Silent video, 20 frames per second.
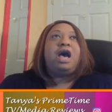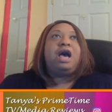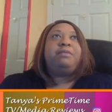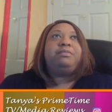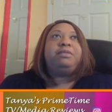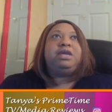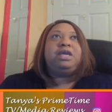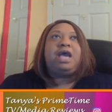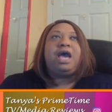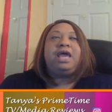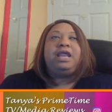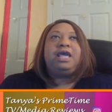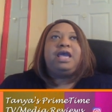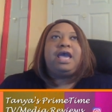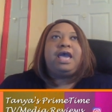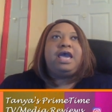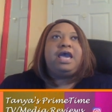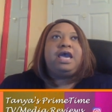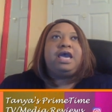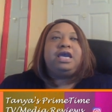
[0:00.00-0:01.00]
I mean, I done
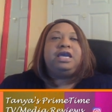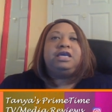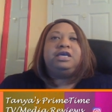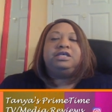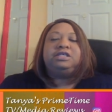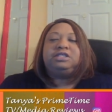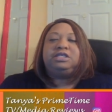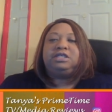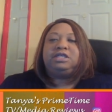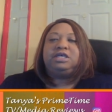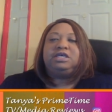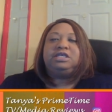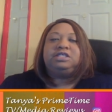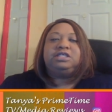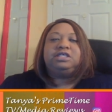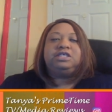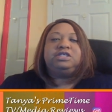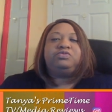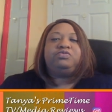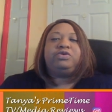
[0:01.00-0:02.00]
had
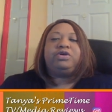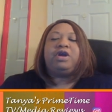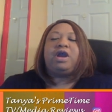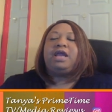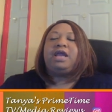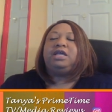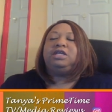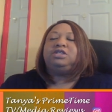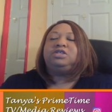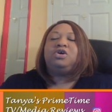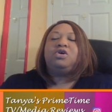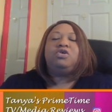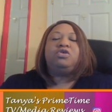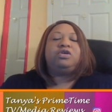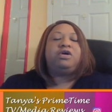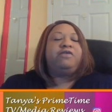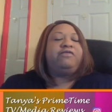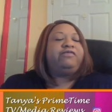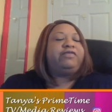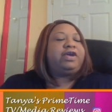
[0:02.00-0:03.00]
incidences where I done
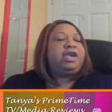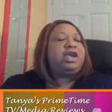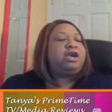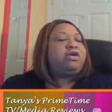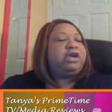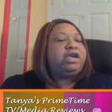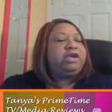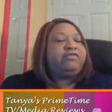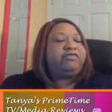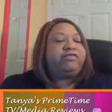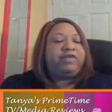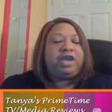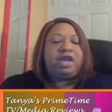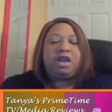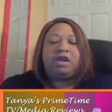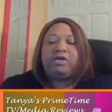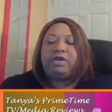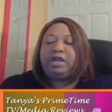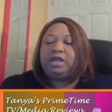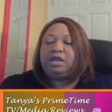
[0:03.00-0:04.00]
told a very,
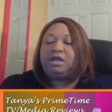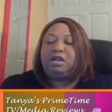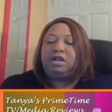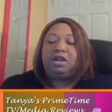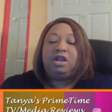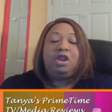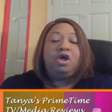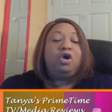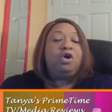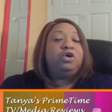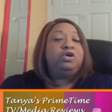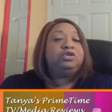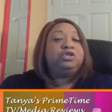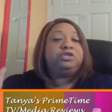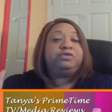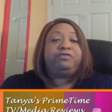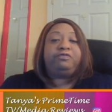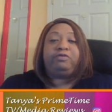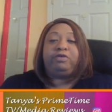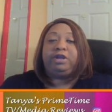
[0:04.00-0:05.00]
very
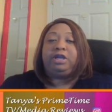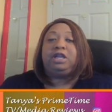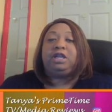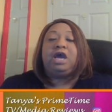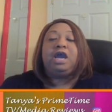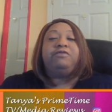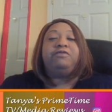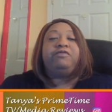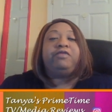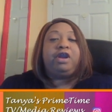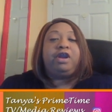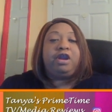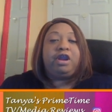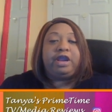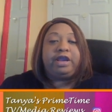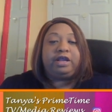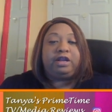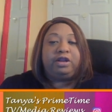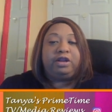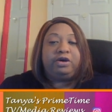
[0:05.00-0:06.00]
close friend, like
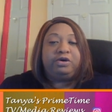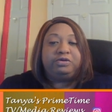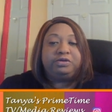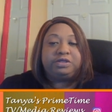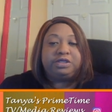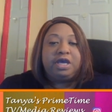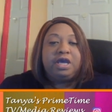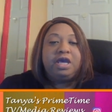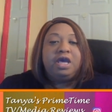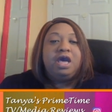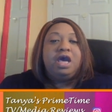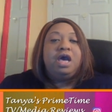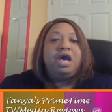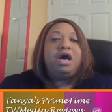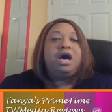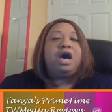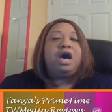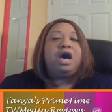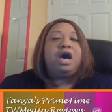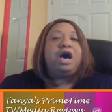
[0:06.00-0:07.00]
very close,
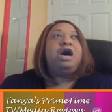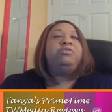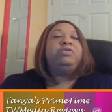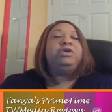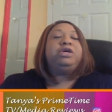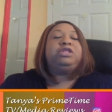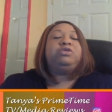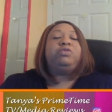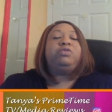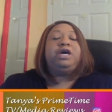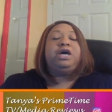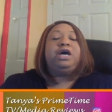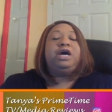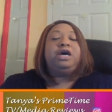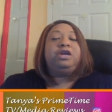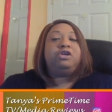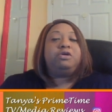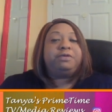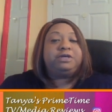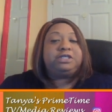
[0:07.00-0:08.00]
uh, with
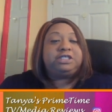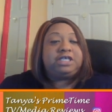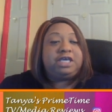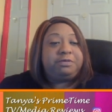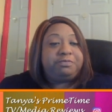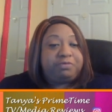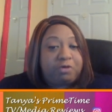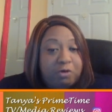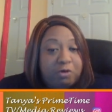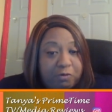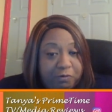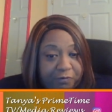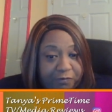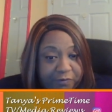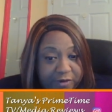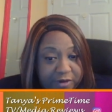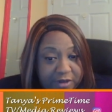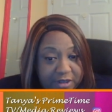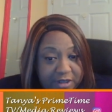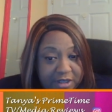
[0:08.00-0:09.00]
100% proof.